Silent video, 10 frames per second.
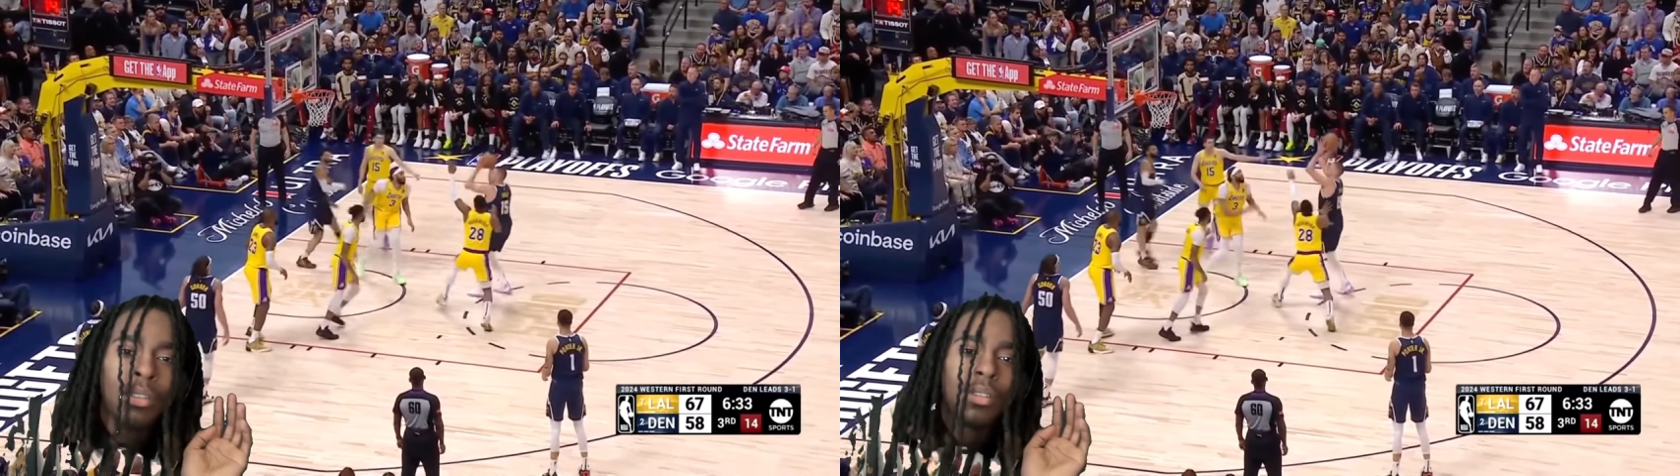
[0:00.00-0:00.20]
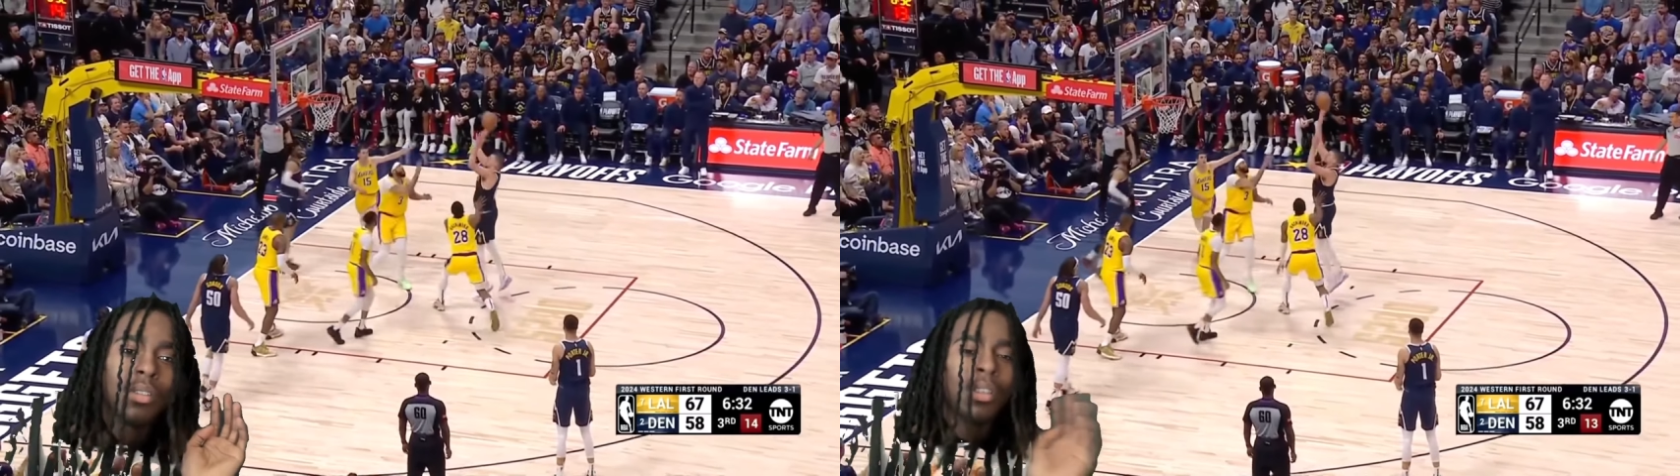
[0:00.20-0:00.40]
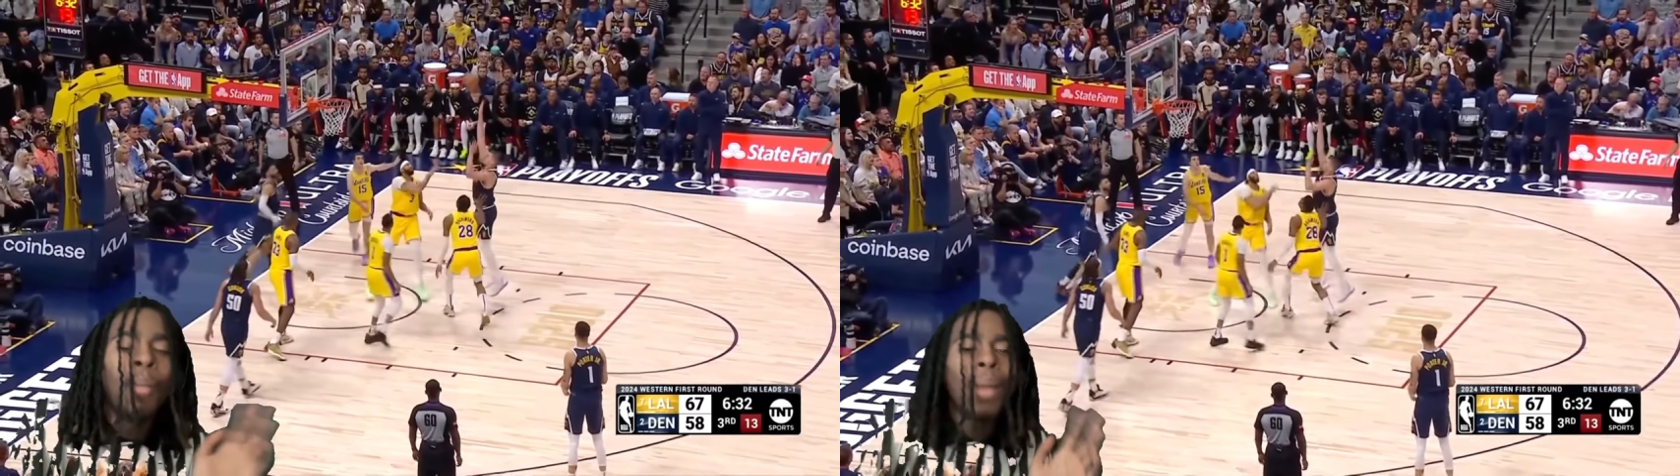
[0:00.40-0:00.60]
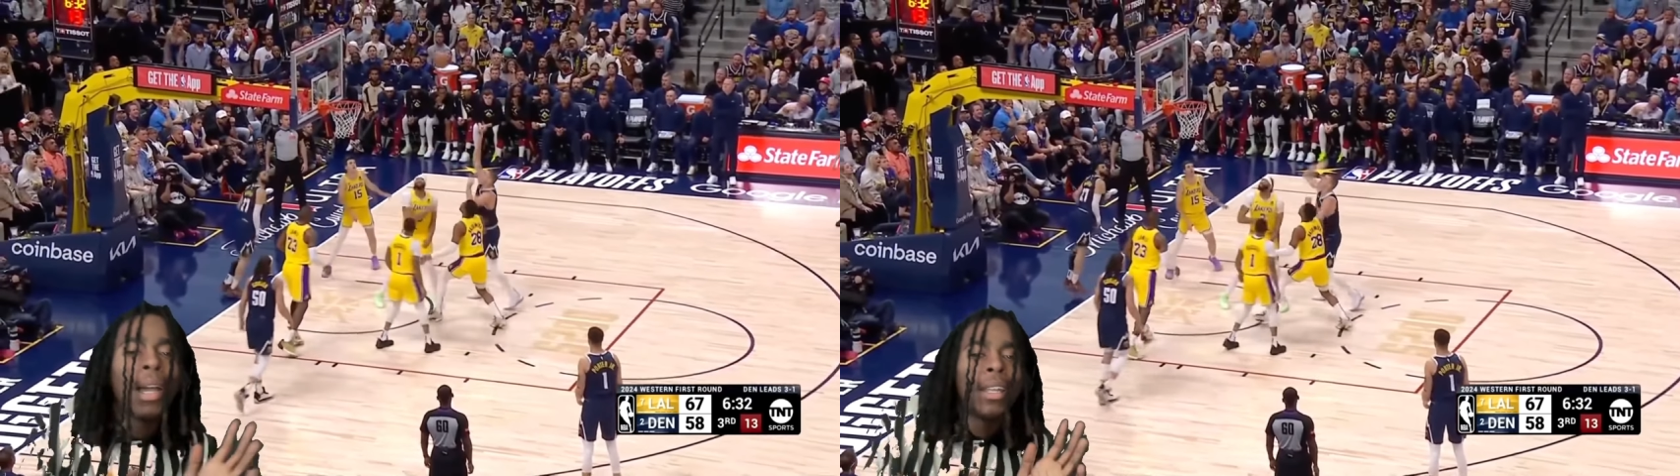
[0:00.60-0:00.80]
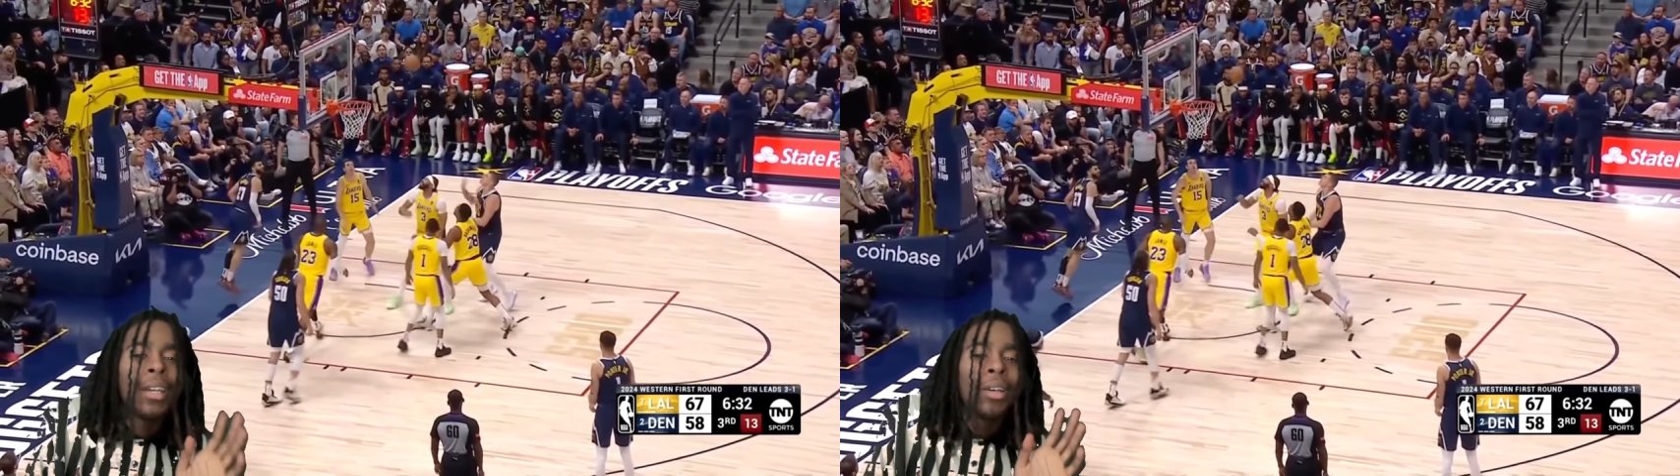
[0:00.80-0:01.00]

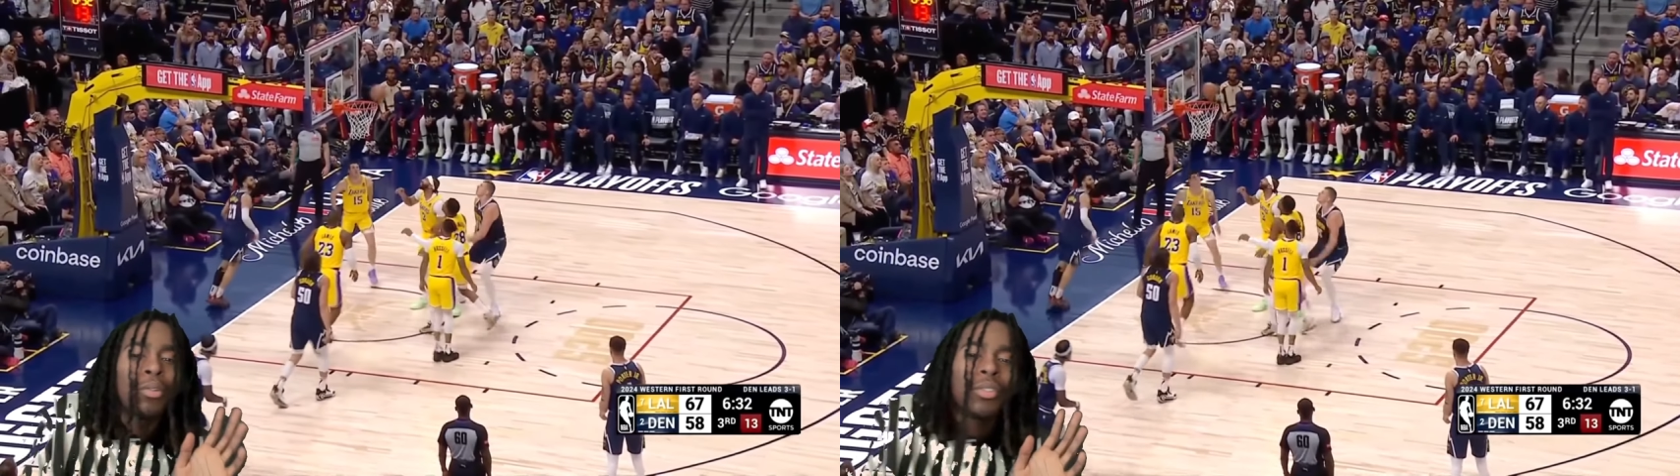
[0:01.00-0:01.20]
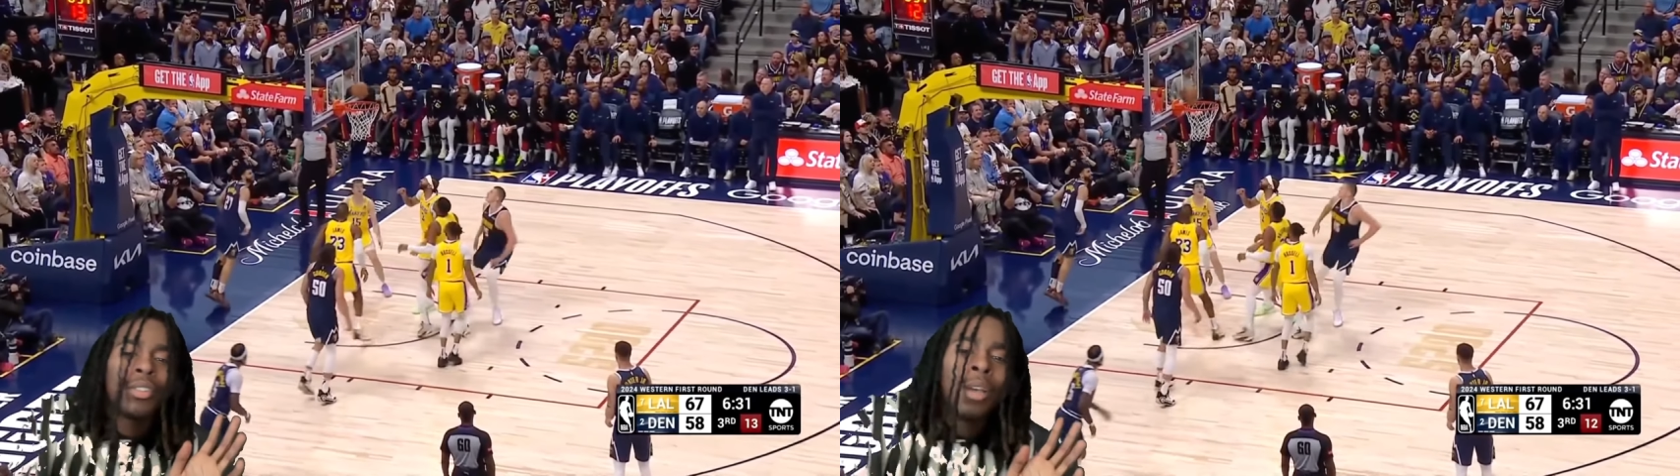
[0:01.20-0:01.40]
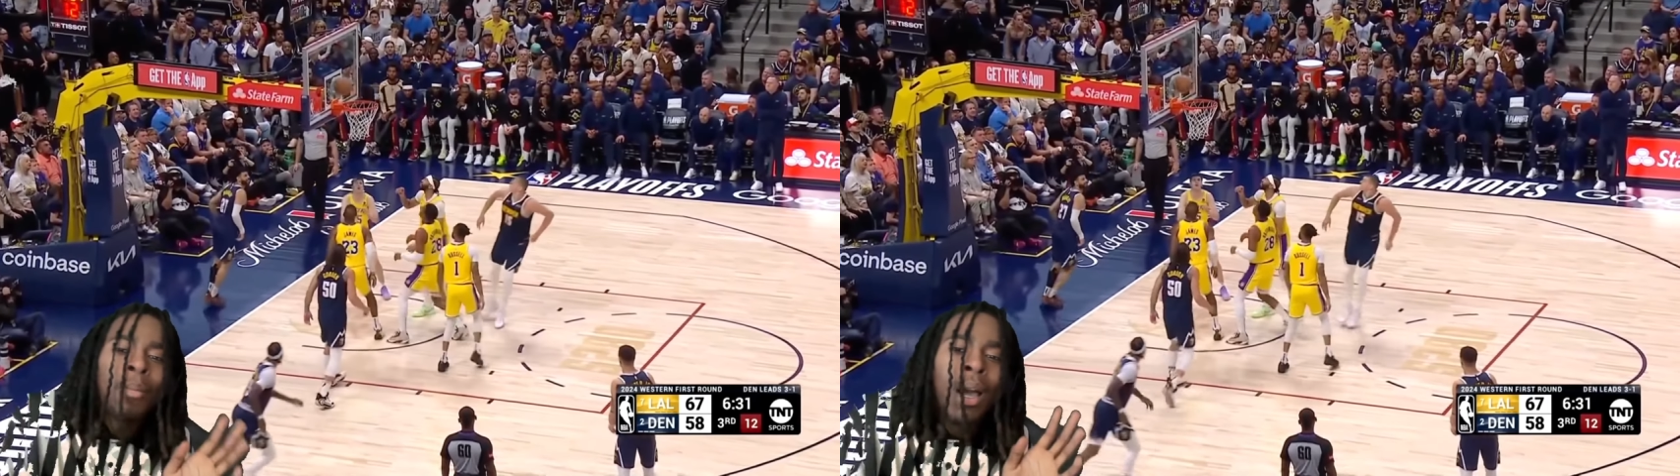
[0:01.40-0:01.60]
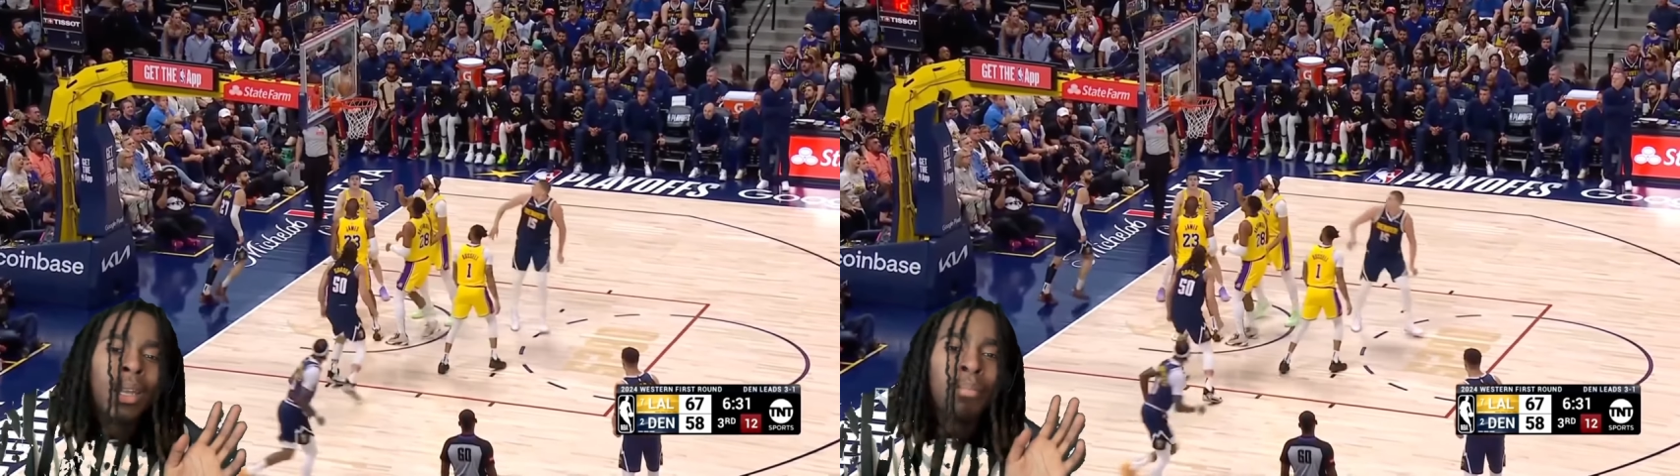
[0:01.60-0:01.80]
somebody else, somebody